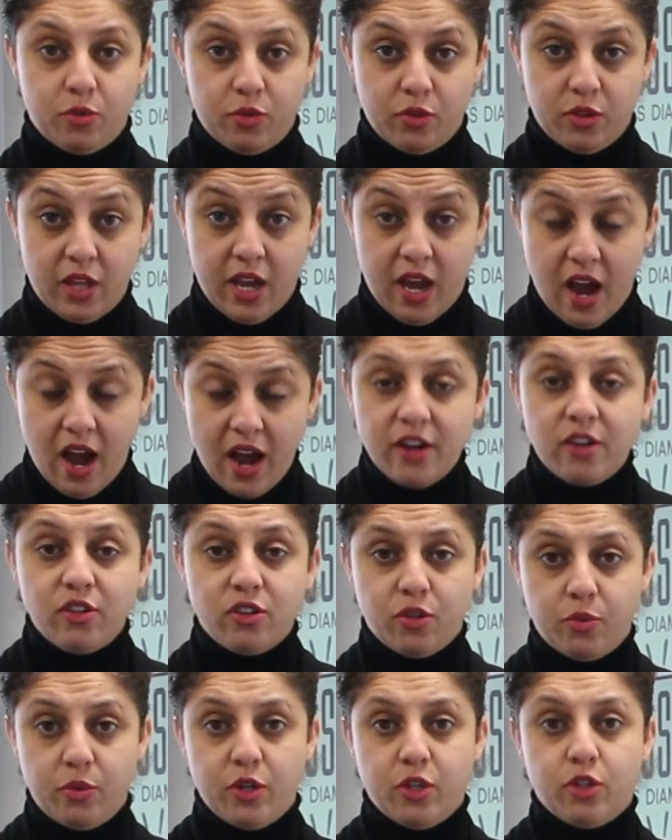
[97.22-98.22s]
they hired
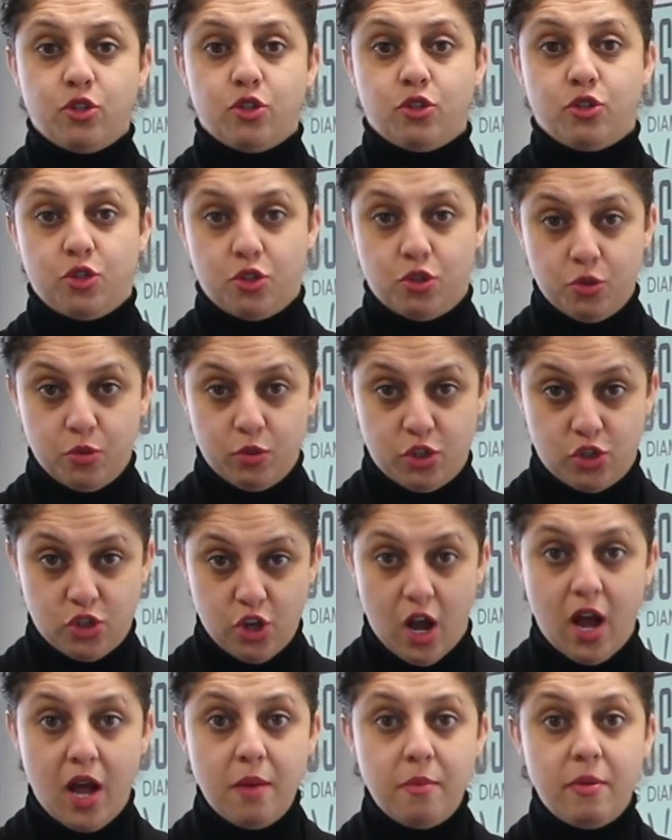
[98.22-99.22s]
the realtor to do a
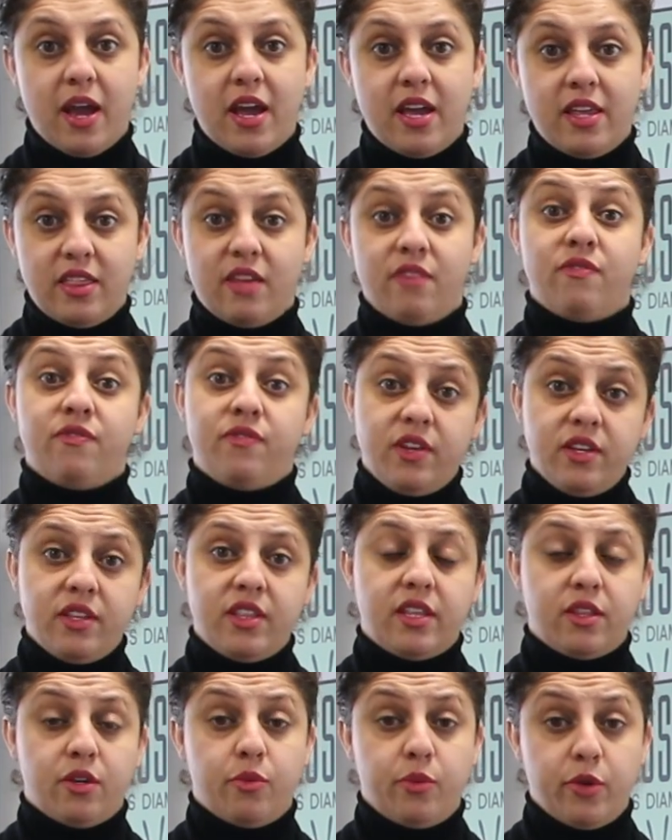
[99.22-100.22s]
job, and they feel
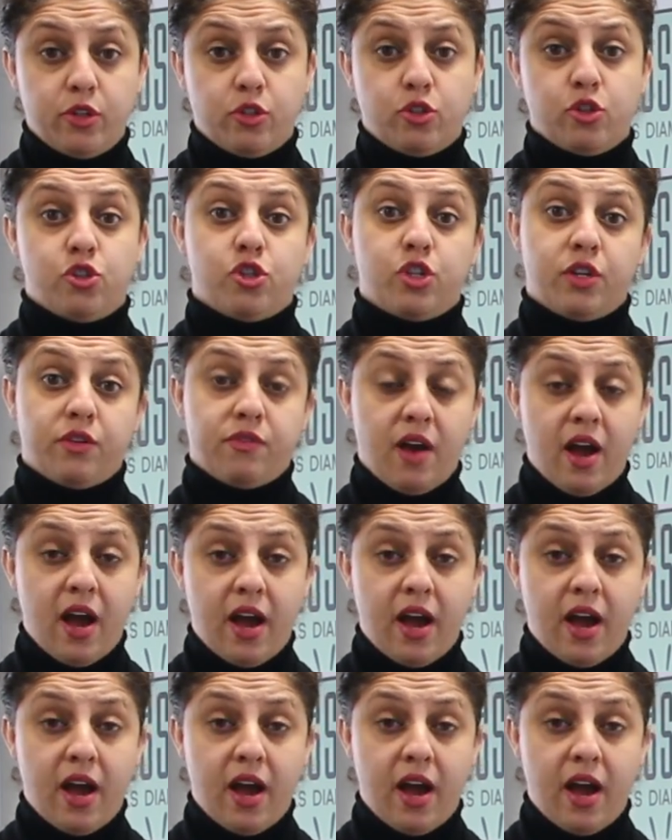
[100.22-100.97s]
that the realtor should have